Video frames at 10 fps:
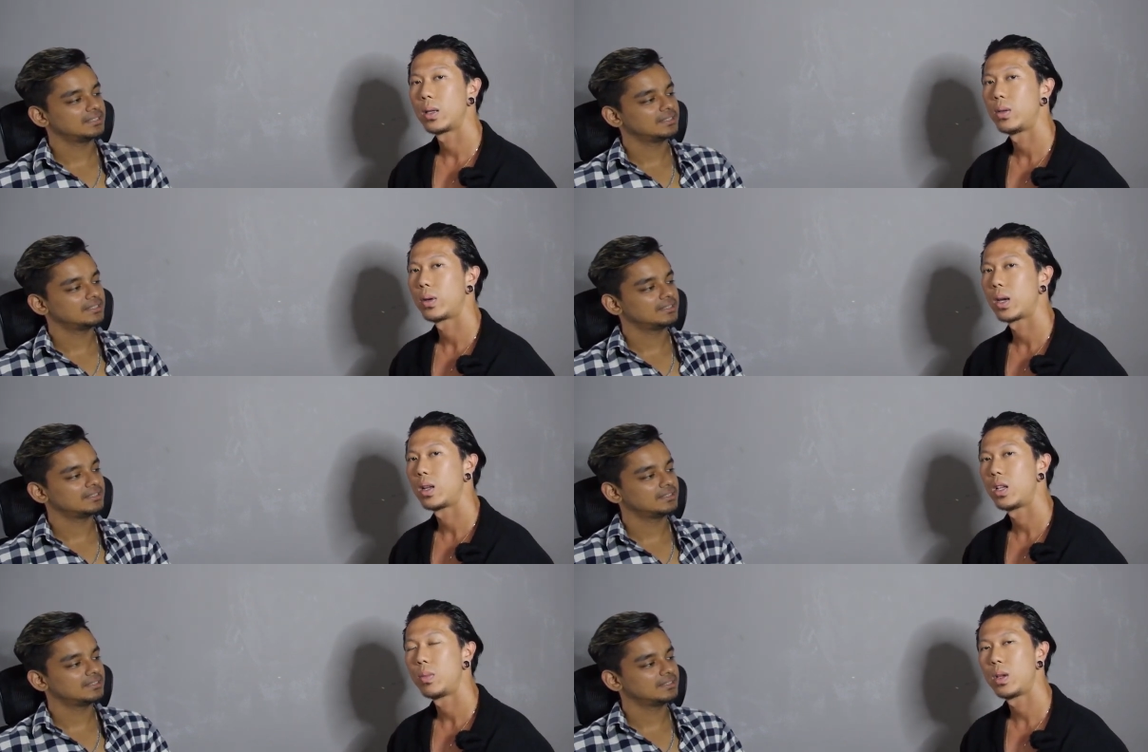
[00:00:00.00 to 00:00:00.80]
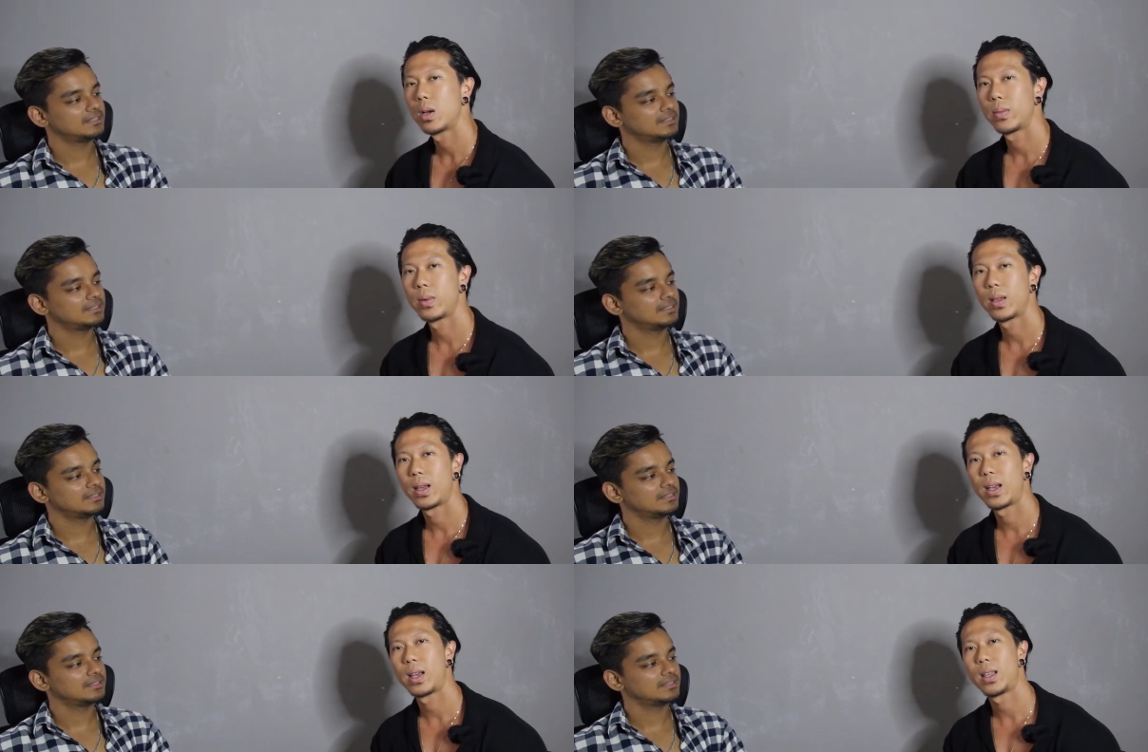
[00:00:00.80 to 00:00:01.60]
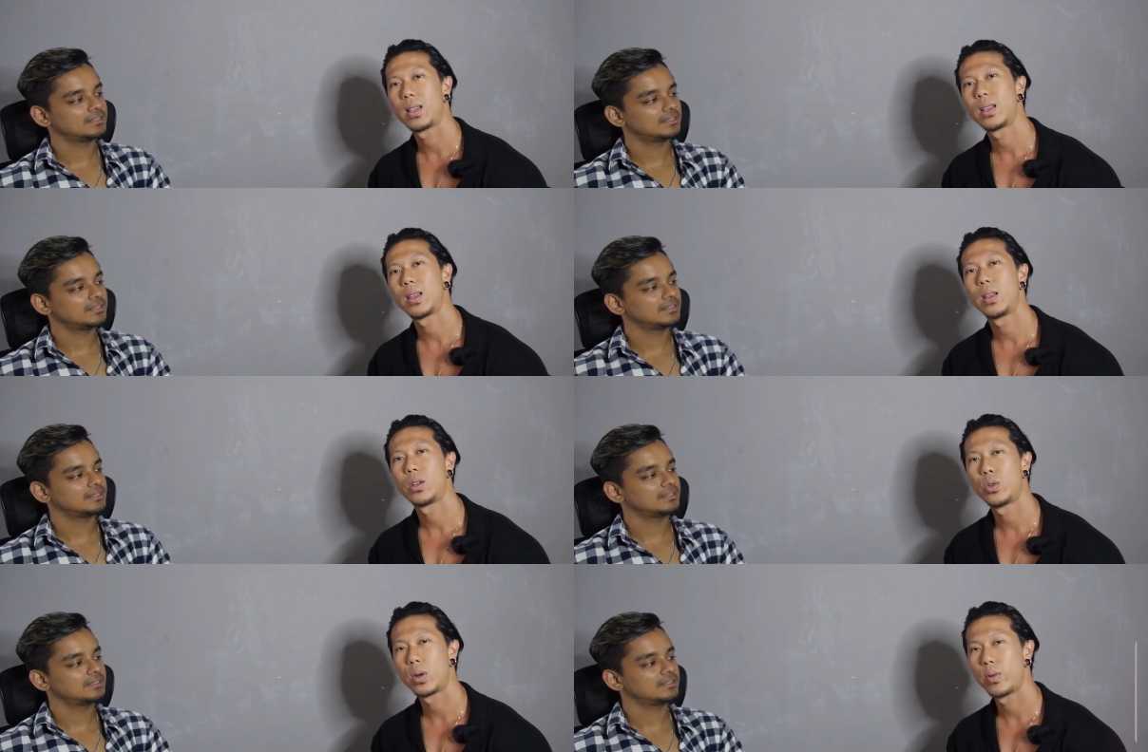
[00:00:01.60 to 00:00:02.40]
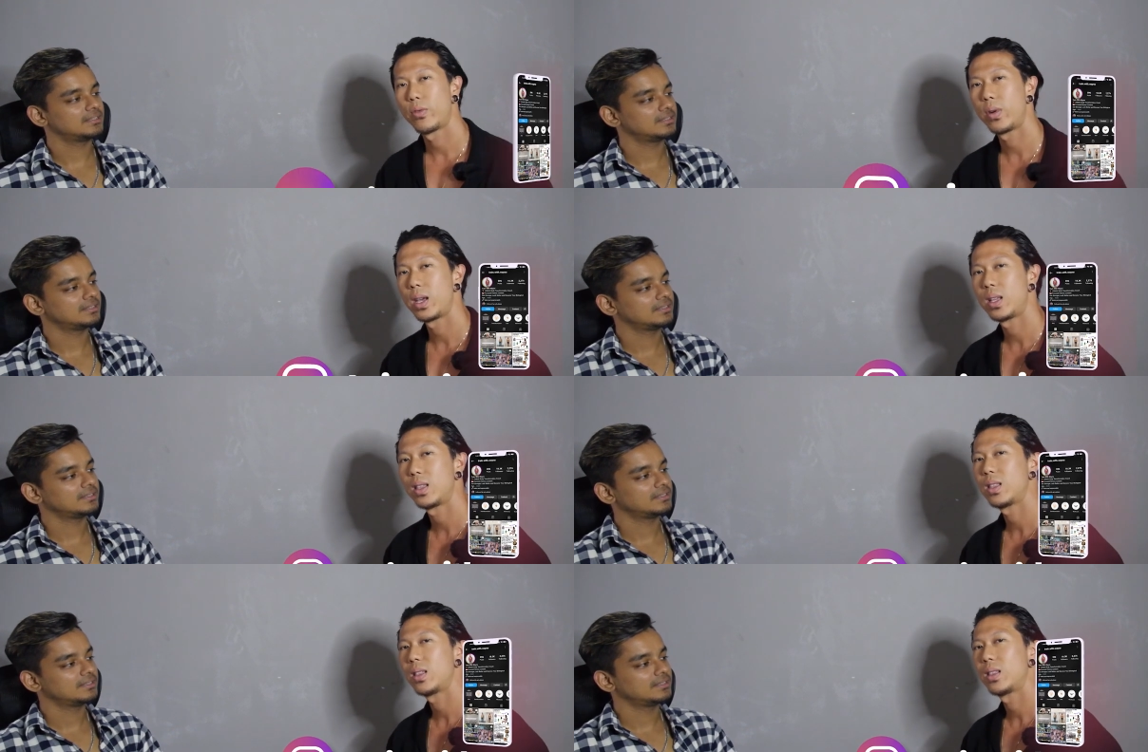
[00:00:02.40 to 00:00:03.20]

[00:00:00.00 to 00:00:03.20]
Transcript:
Speaker 1: you can hit me up at Train with Wayne,